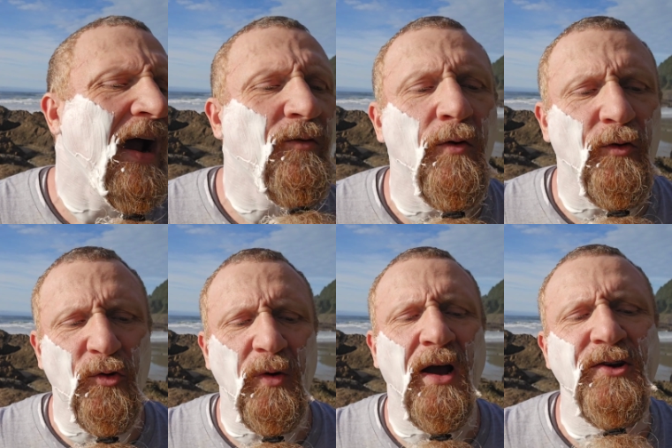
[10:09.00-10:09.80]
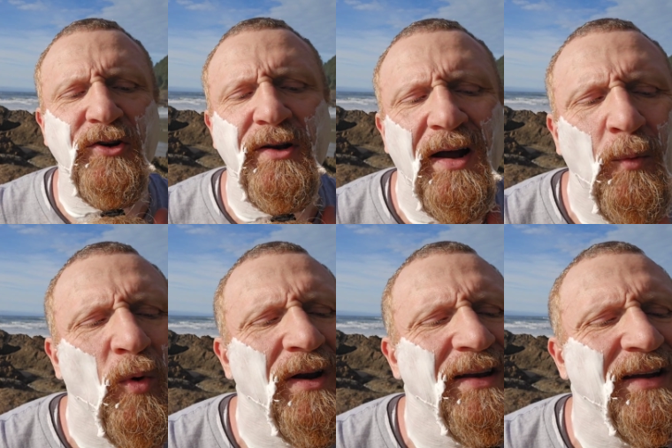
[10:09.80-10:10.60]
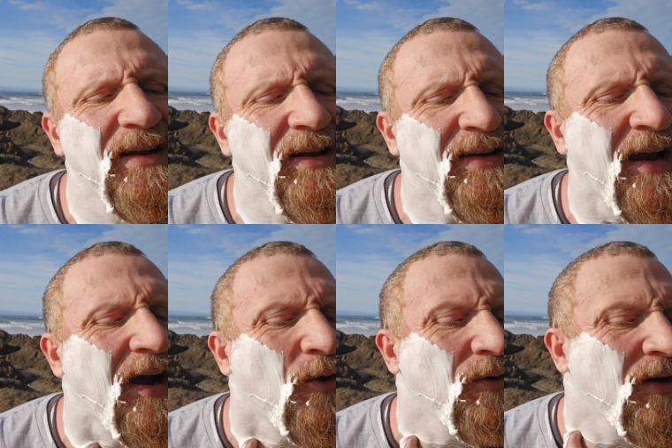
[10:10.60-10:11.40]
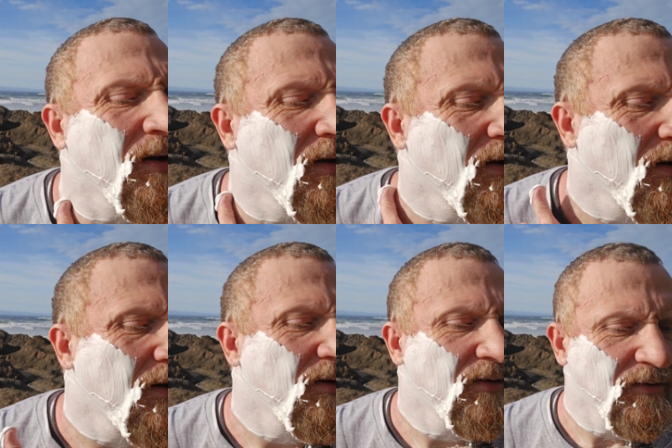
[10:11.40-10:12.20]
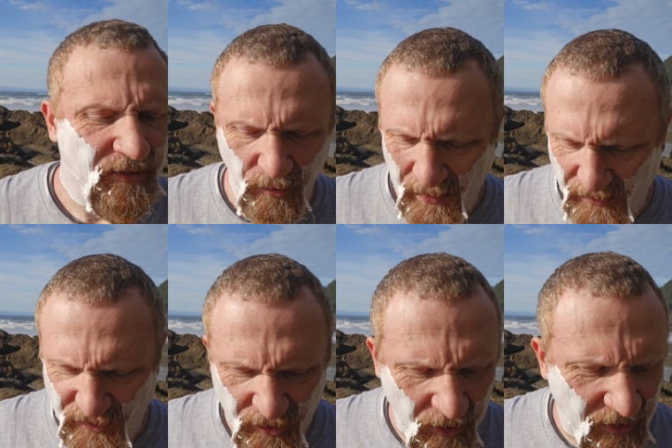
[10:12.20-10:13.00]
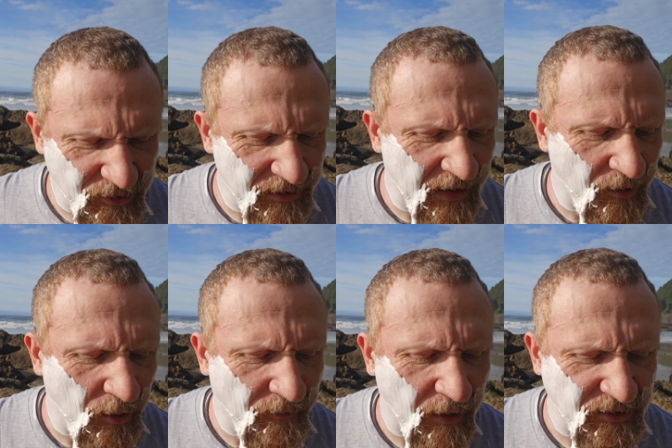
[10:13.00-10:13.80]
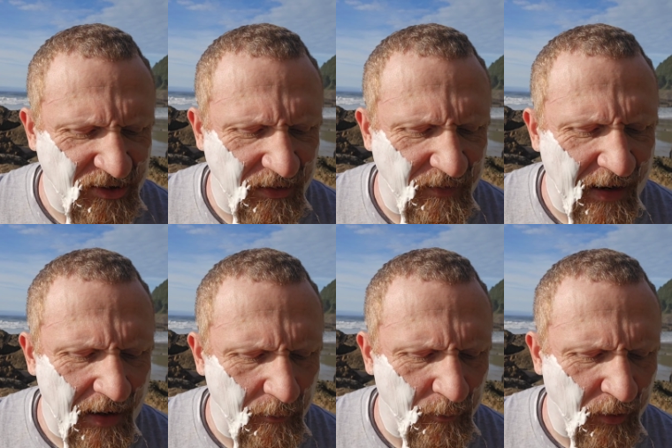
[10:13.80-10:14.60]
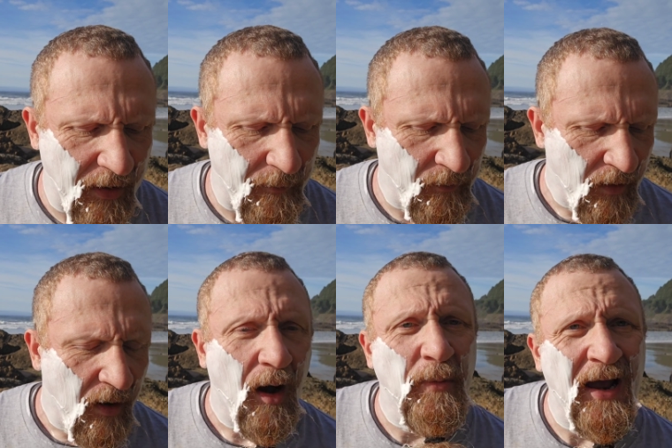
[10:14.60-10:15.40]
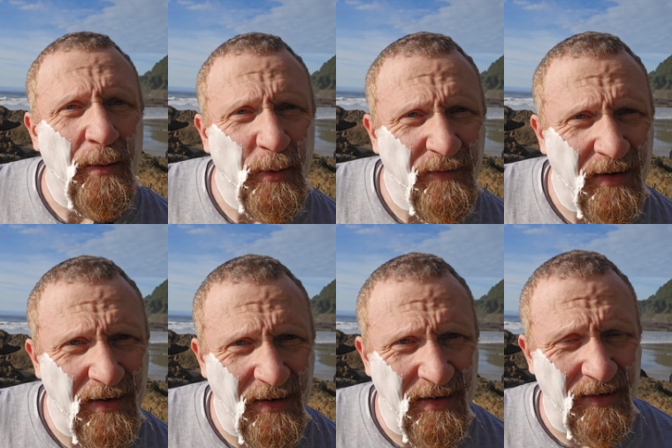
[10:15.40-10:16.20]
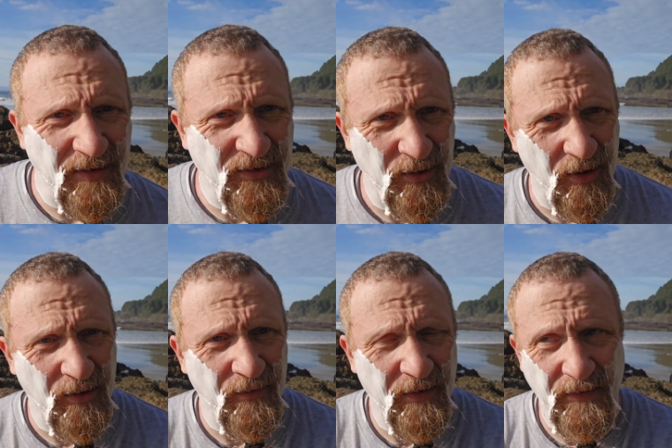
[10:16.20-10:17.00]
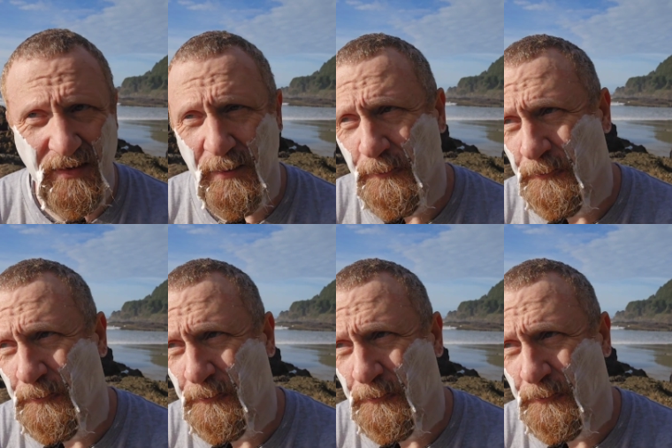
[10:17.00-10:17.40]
I have over 300. I'm wanting to get it down to around 200. I don't know if I'll achieve that, but I'll be happy if I can get it down to 250.